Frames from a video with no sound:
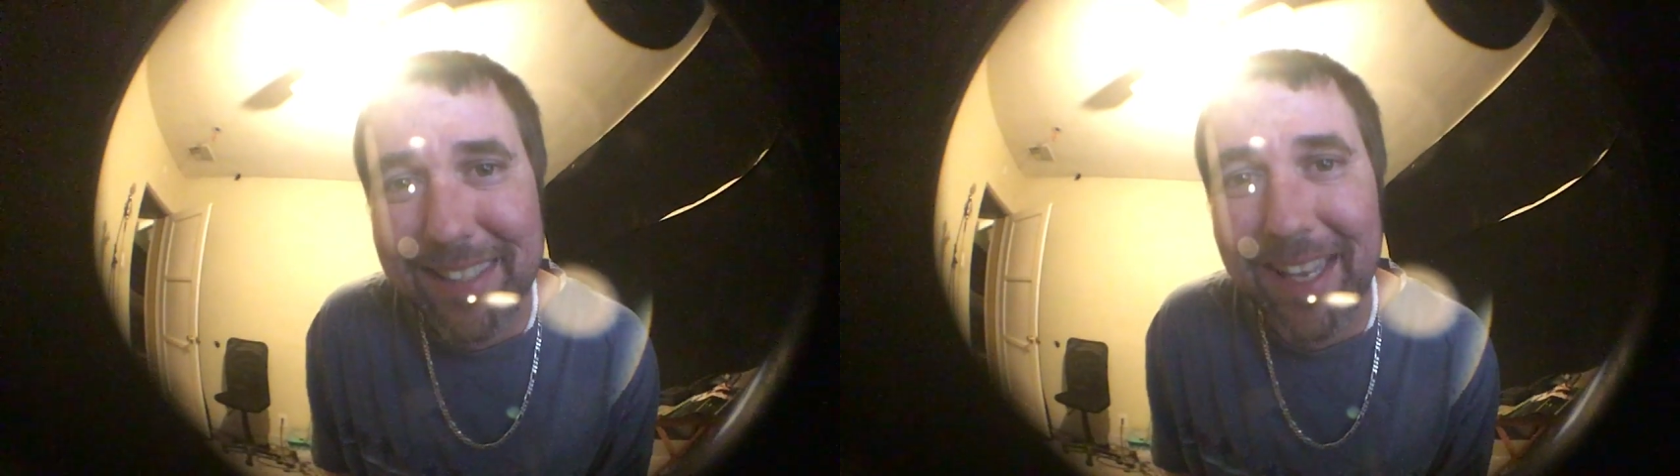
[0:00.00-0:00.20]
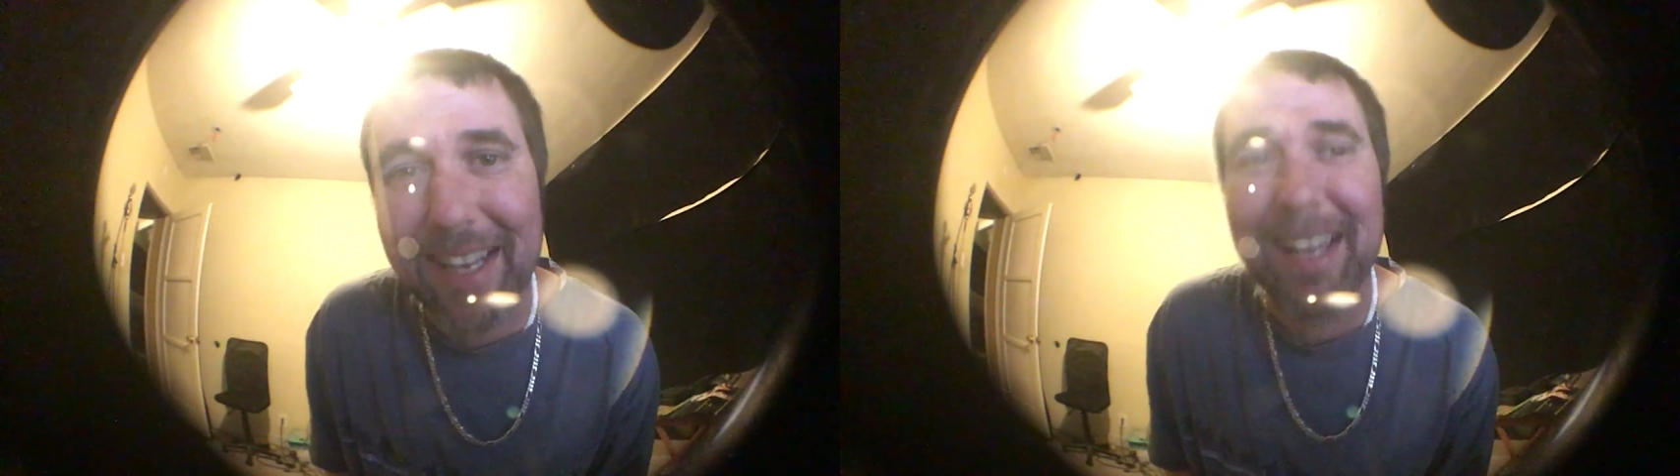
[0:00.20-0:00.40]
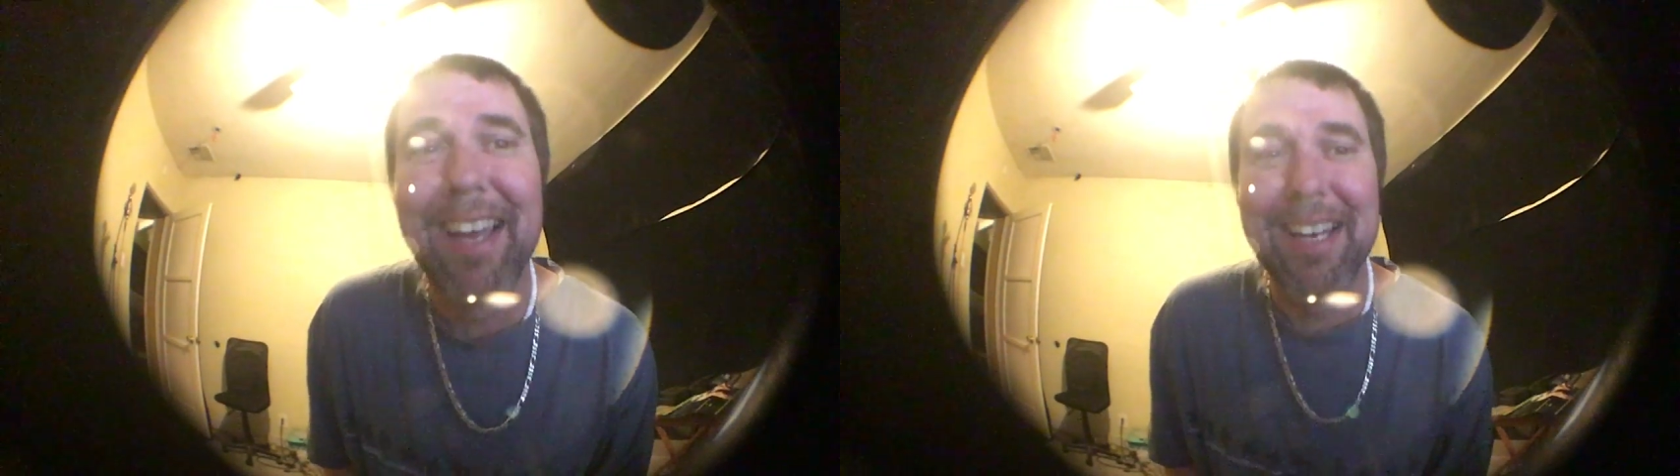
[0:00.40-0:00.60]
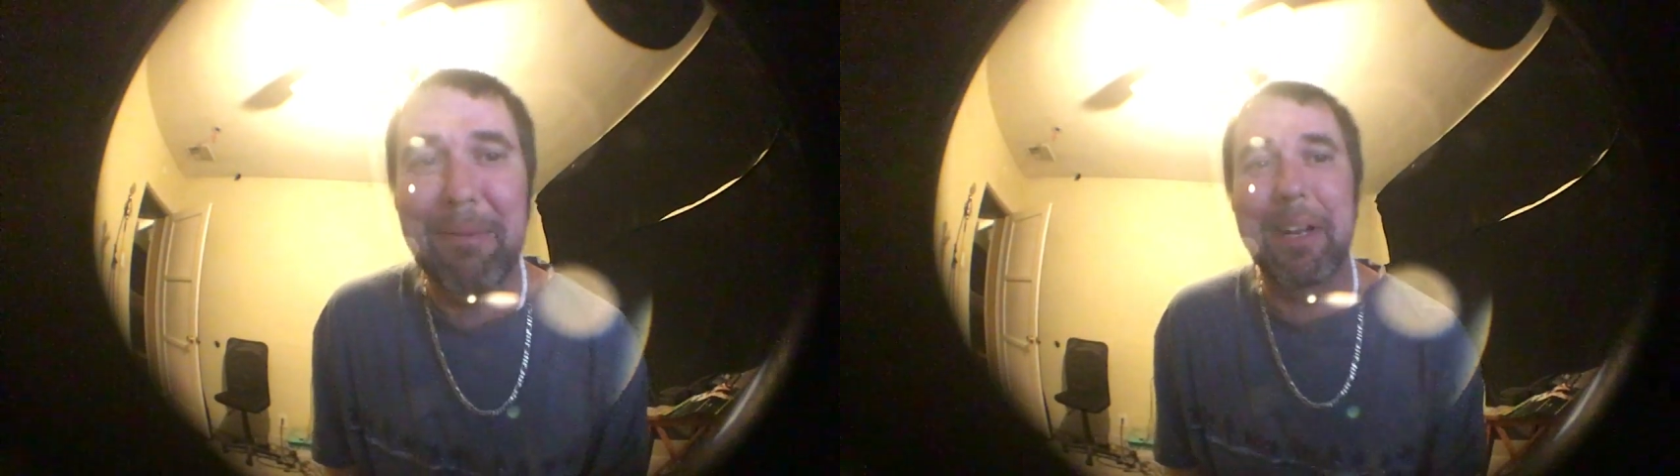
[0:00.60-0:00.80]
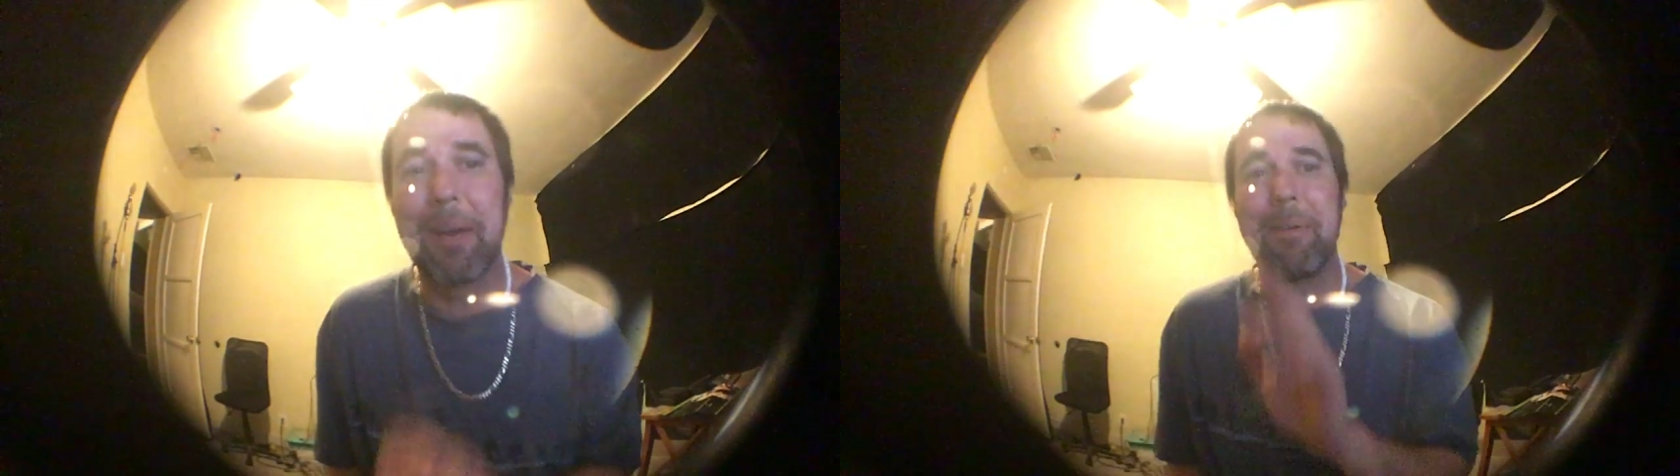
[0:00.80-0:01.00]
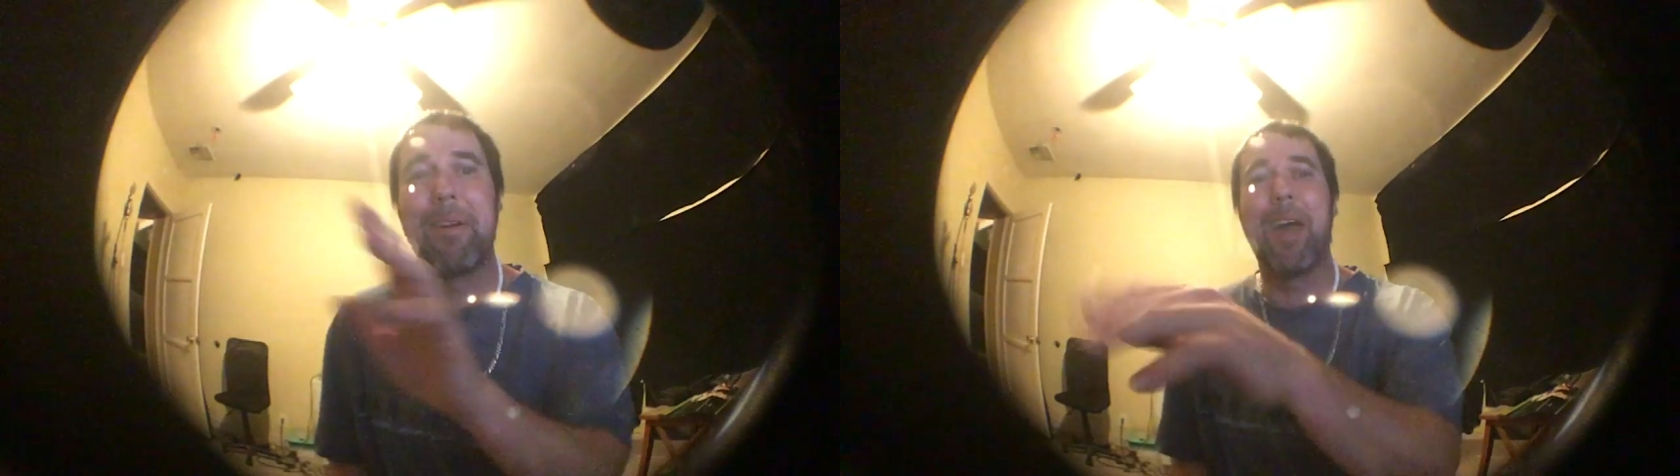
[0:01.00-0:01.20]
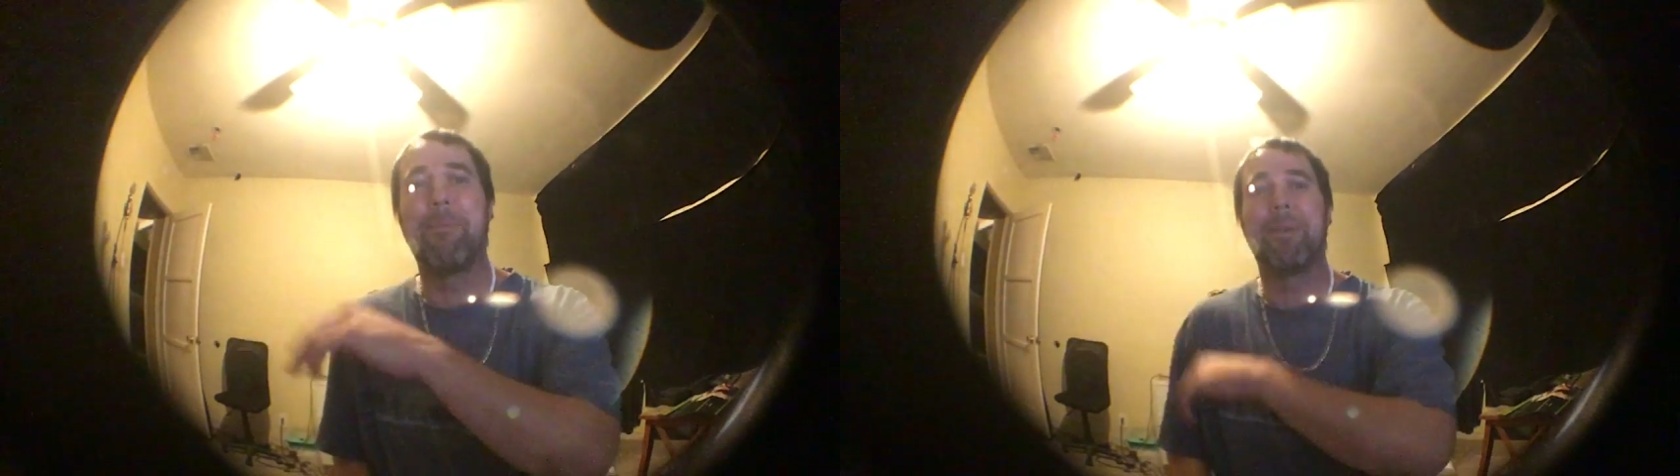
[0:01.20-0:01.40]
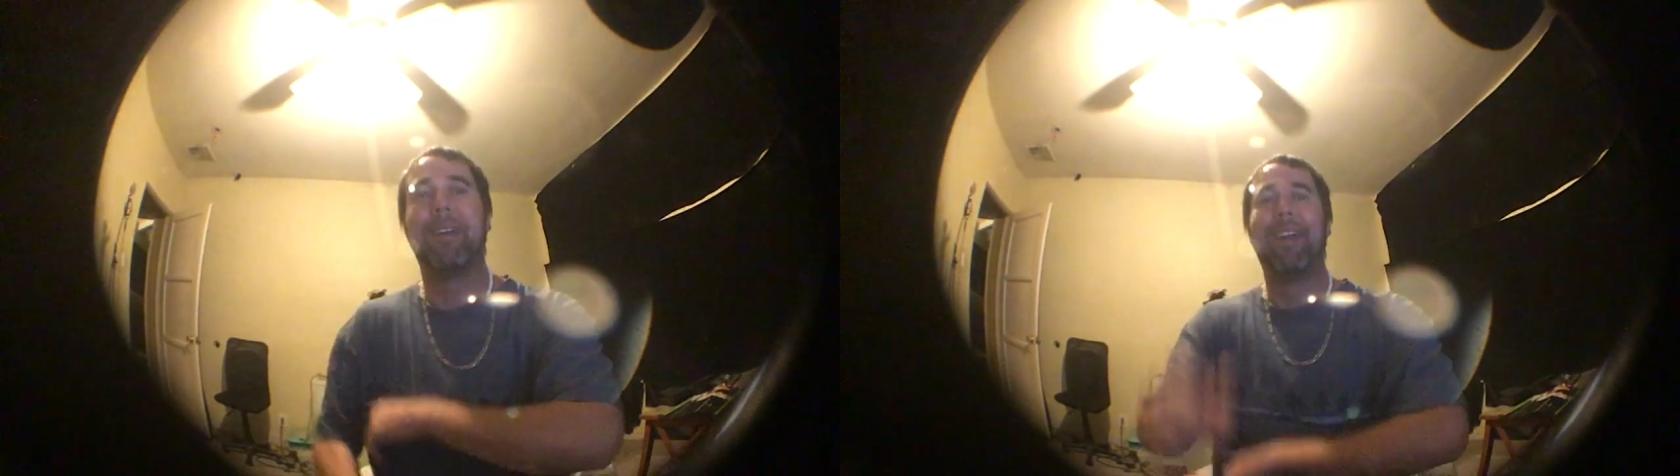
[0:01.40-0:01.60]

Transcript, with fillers: dick to become a rapper.